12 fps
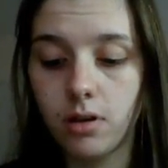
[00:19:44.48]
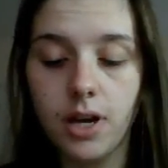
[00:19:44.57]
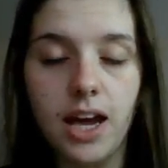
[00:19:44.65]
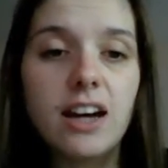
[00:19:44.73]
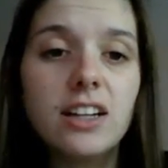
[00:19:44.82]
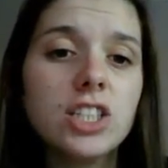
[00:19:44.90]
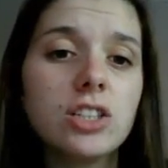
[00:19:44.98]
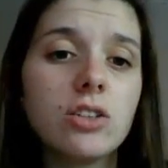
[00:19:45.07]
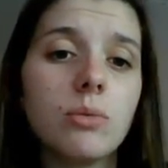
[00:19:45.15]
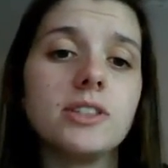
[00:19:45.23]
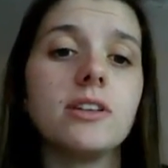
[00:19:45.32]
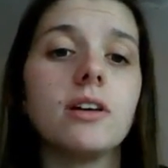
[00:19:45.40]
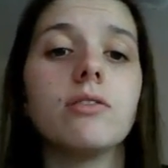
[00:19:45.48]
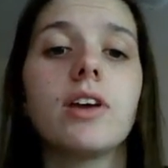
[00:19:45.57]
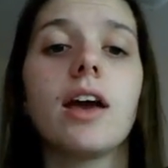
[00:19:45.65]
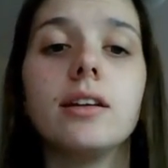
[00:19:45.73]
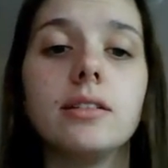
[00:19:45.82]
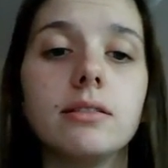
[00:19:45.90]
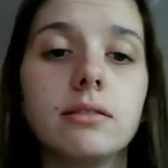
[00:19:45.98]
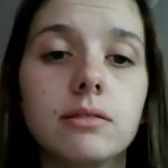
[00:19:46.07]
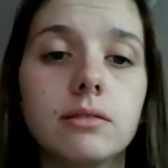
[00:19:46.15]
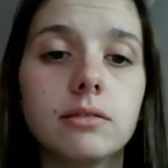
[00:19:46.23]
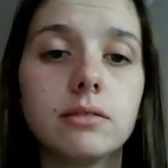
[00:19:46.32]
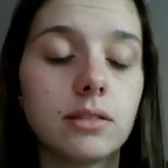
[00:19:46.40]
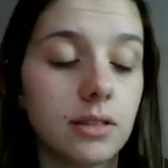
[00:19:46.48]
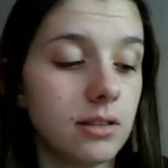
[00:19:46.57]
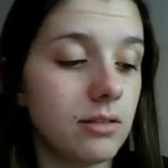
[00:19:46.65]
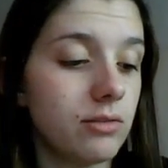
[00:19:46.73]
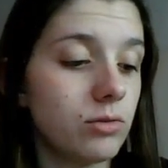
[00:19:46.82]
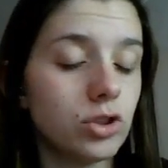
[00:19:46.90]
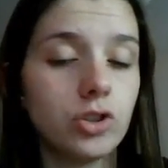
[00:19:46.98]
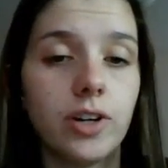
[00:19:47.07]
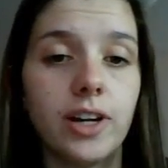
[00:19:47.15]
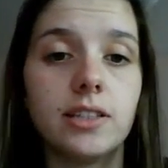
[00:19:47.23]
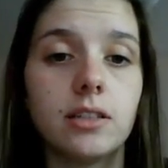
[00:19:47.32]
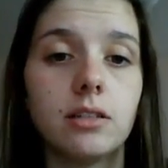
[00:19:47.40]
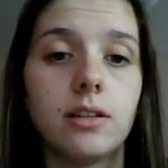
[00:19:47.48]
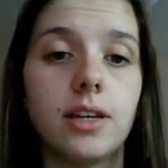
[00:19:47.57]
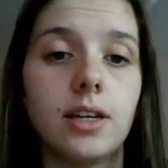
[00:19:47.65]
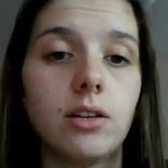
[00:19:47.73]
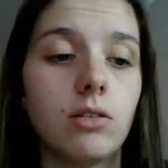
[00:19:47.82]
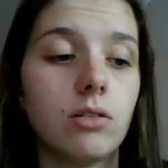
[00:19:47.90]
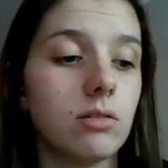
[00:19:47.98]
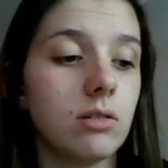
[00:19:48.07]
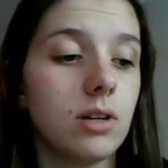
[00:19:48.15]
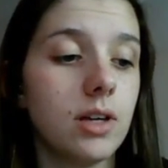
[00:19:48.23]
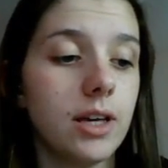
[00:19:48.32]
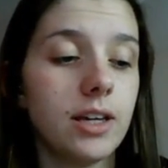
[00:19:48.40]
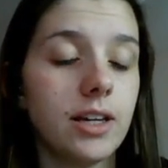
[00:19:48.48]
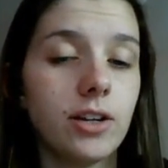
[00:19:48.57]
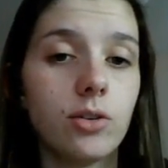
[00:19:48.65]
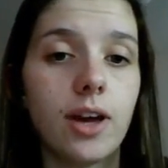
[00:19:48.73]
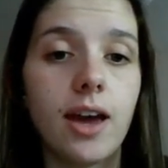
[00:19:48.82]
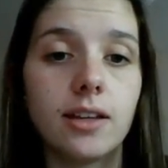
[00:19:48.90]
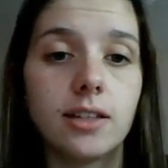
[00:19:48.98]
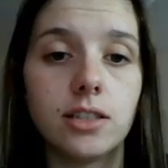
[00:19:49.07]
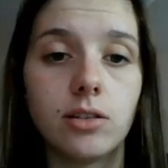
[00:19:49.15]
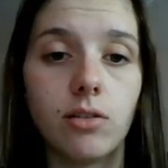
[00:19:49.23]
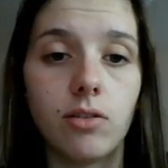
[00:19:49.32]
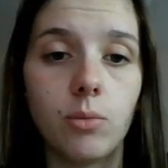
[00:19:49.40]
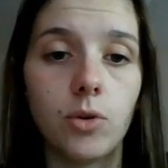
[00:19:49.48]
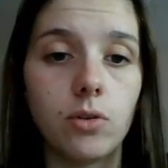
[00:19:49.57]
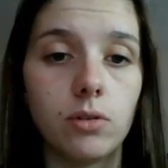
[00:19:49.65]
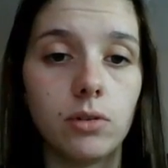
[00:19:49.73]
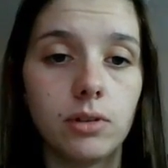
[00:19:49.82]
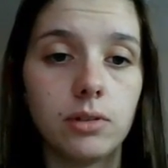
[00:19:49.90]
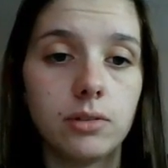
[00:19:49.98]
how do you stop yourself getting frustrated that you're not getting to them all?